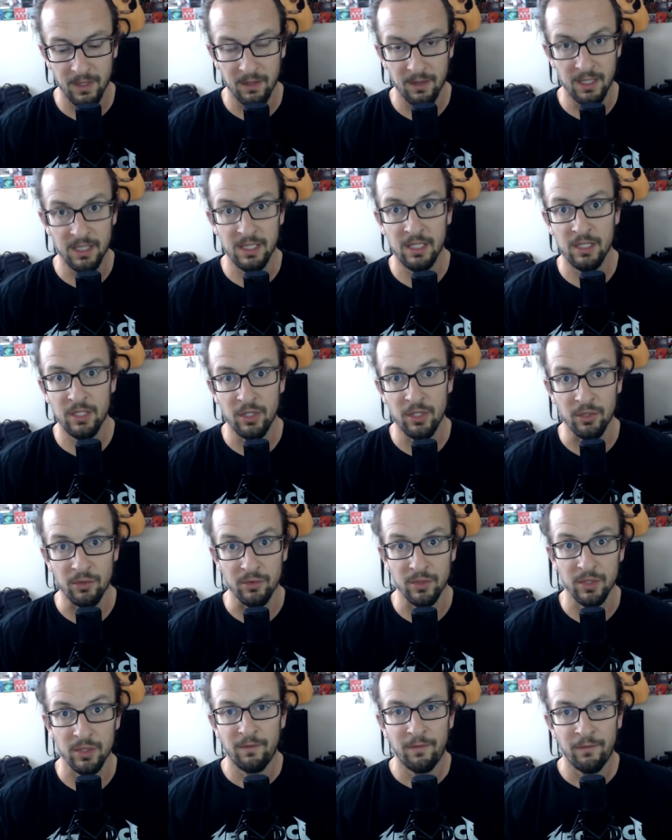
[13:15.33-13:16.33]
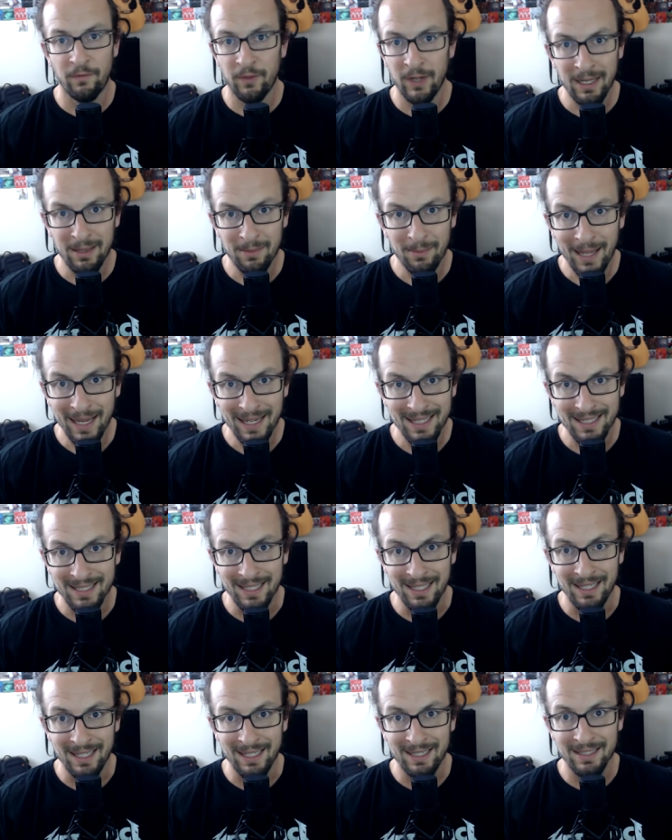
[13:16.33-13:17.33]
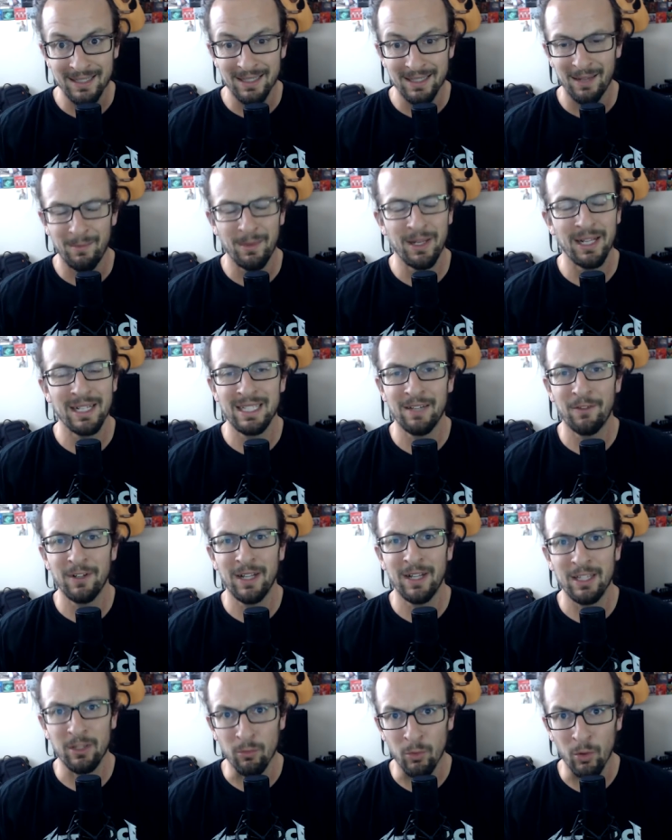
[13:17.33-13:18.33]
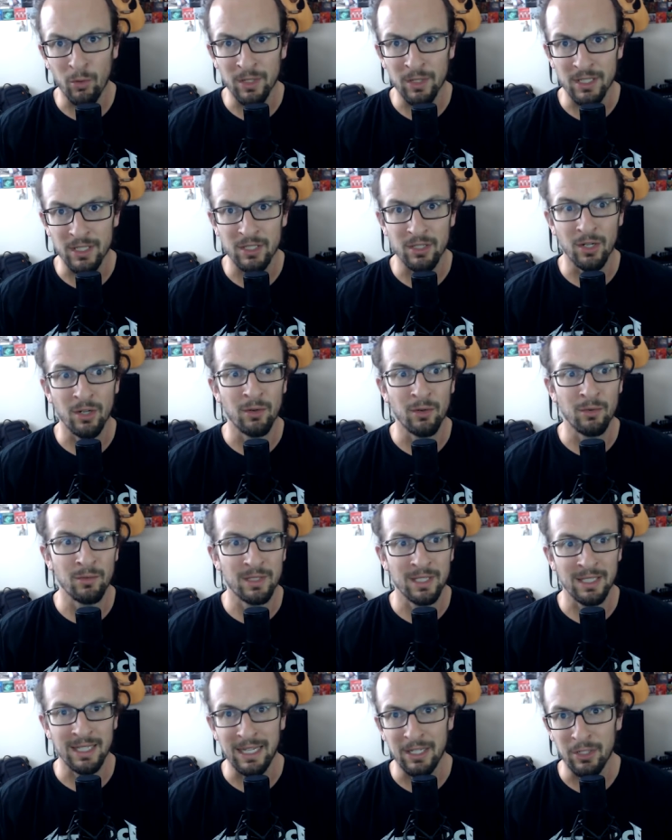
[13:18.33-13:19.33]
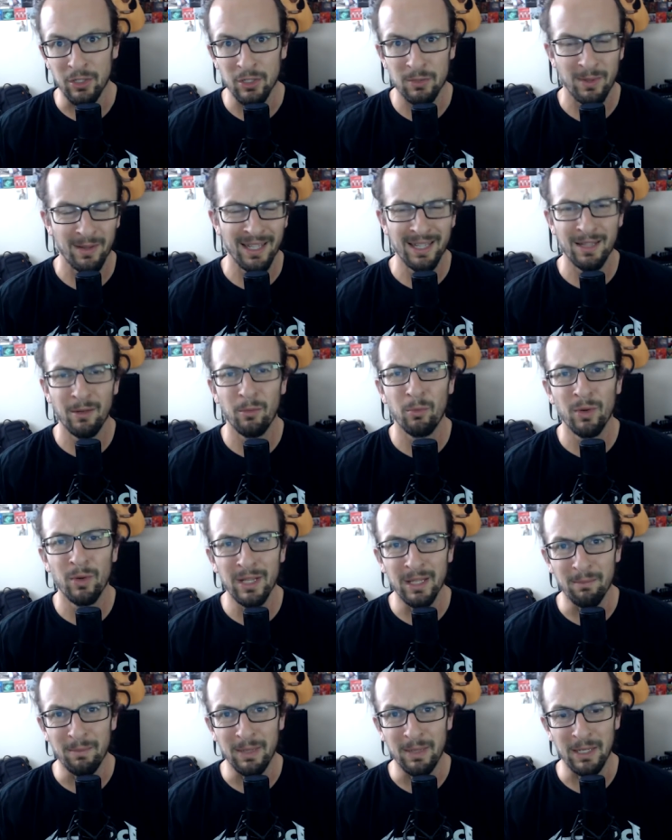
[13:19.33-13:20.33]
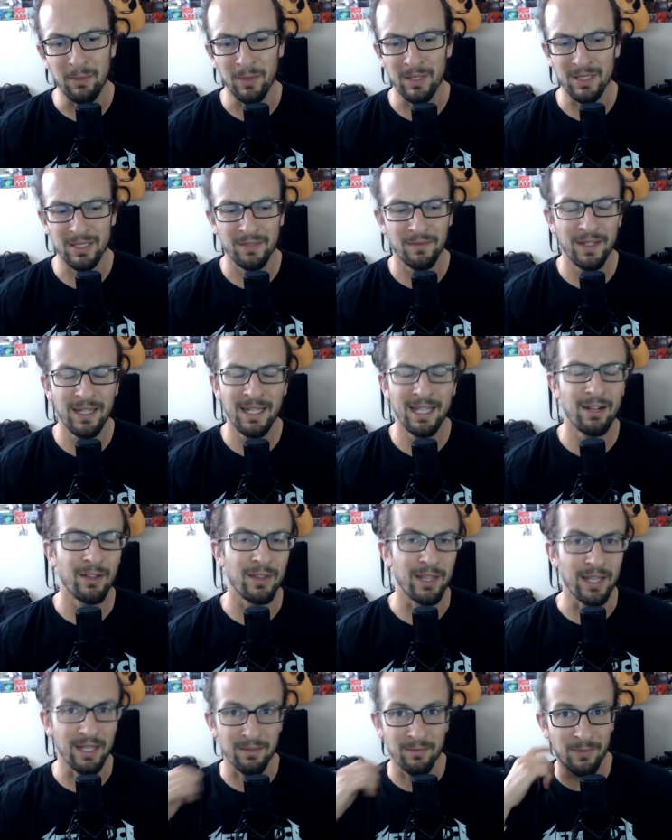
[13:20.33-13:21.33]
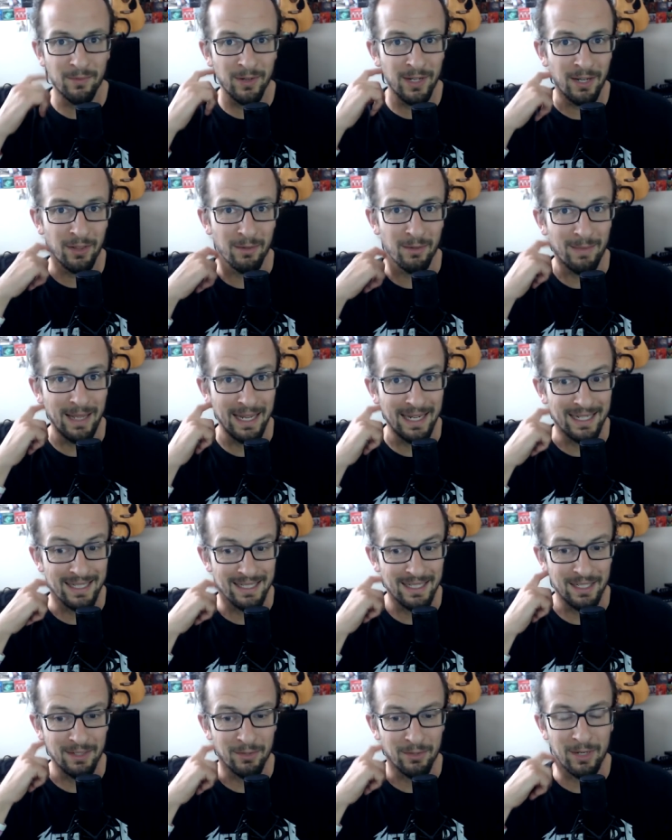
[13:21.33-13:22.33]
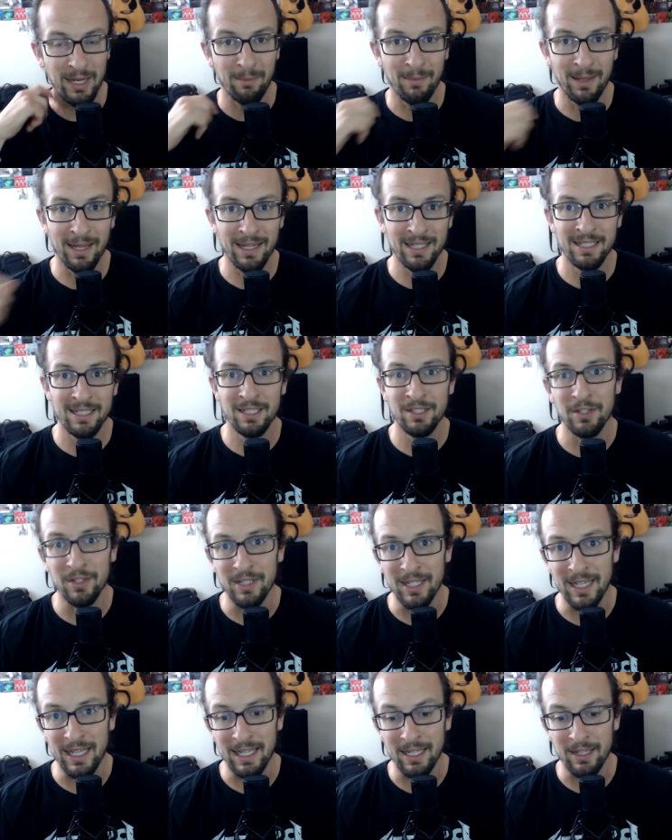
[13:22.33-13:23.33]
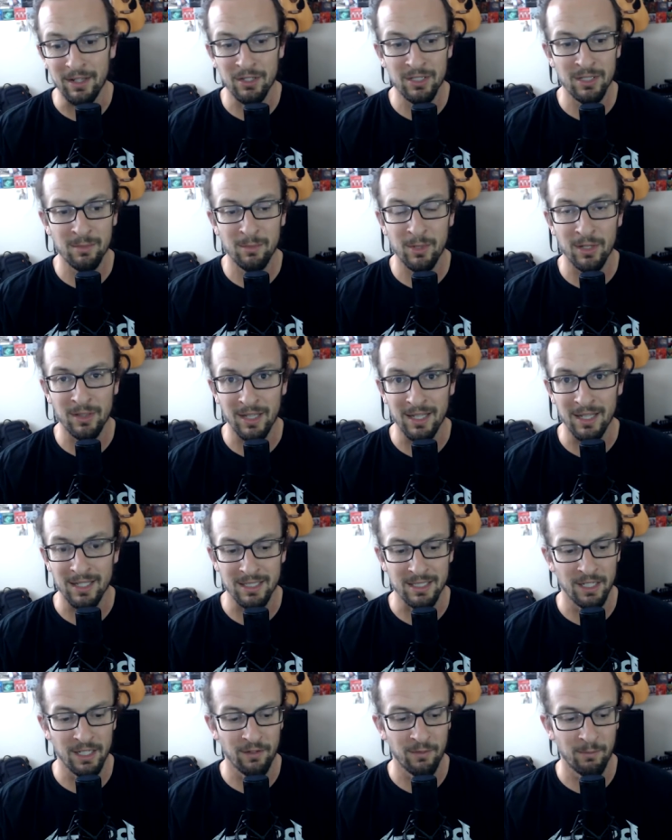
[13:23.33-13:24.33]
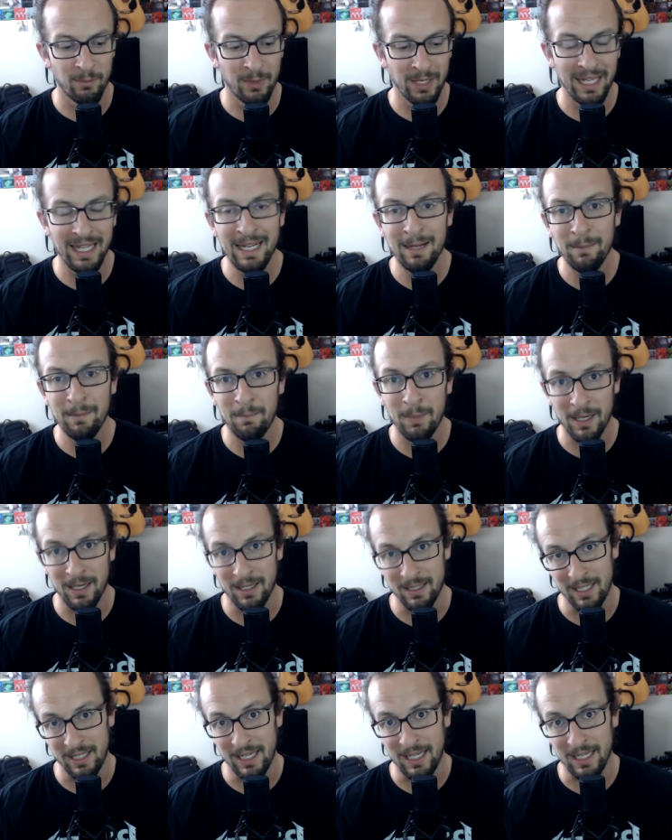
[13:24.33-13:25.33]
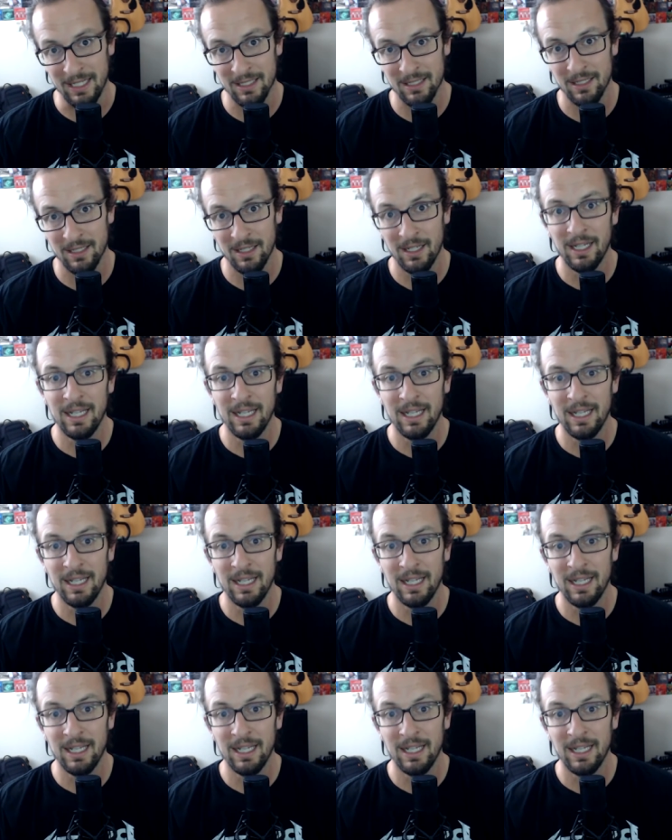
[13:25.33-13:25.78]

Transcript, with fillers: This is huge. Forget the magazines. I mean, except for like the Rolling Stones and like newspapers, like the really big ones. Forget all the magazine crap. Magazines are dead. There's some online stuff, but hit up podcasts.